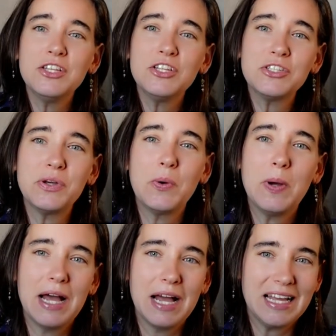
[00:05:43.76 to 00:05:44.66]
So
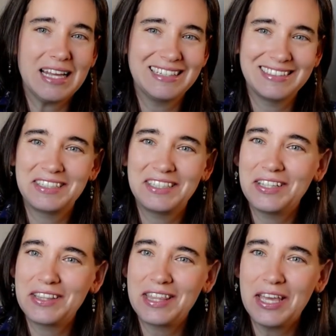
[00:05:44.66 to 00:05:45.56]
I
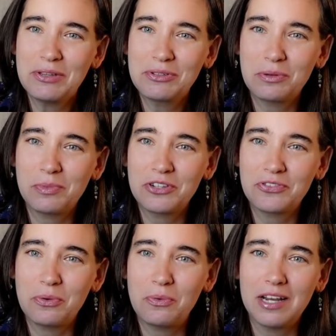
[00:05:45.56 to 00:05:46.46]
thank you so much
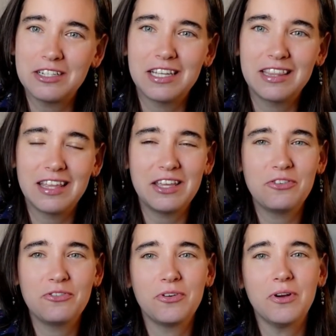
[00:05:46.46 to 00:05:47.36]
for watching. Thank you
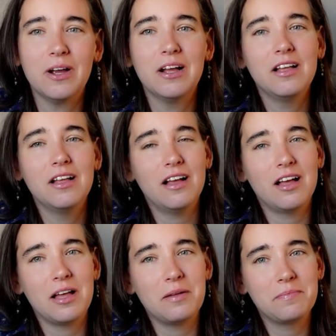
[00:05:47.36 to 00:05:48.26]
for
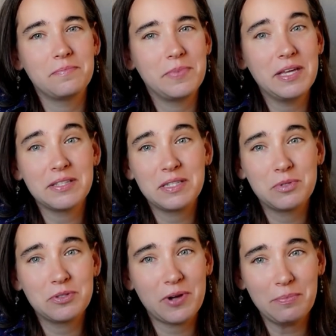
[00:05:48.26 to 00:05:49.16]
being a
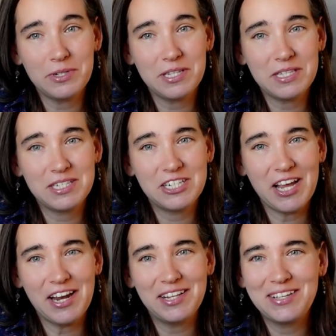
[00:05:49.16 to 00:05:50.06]
subscriber to this
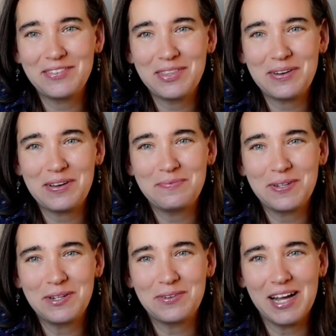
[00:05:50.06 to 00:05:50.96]
channel, even though I've
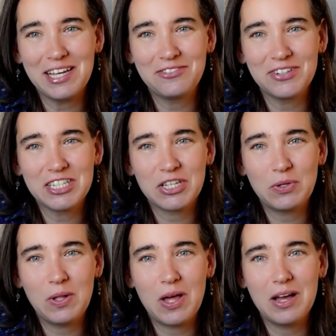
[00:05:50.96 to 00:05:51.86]
been quiet for so
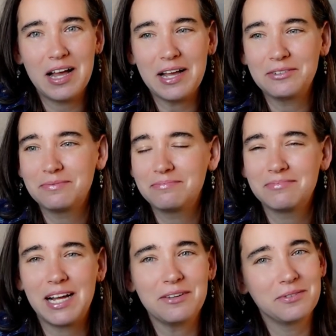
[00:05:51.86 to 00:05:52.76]
long. I
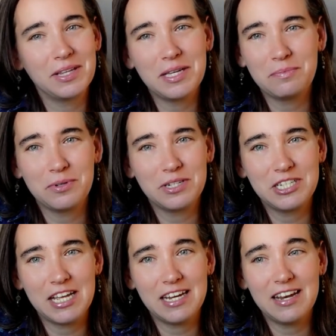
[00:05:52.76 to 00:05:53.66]
really
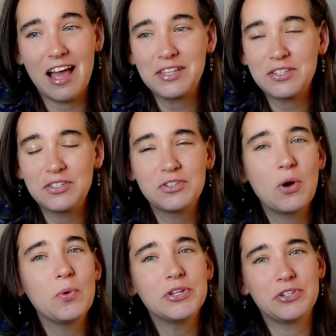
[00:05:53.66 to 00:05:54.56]
appreciate it. I
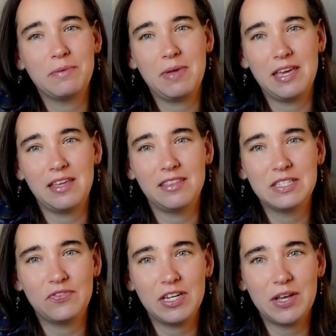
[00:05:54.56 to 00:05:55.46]
so enjoy making these
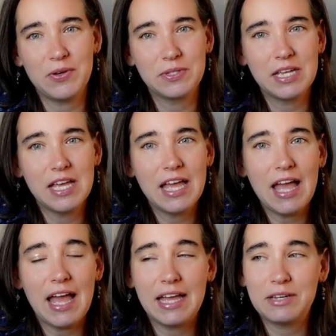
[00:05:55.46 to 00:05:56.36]
videos,
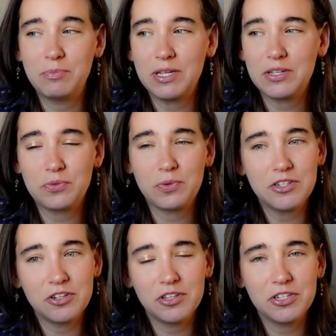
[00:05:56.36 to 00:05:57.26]
and because
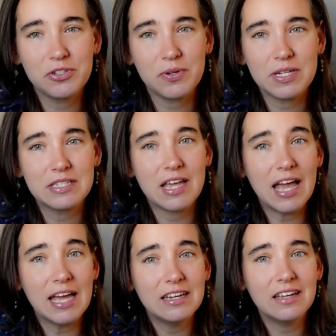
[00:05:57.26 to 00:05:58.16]
Rachel enjoys
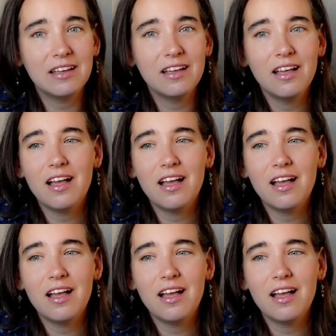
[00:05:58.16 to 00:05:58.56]
editing,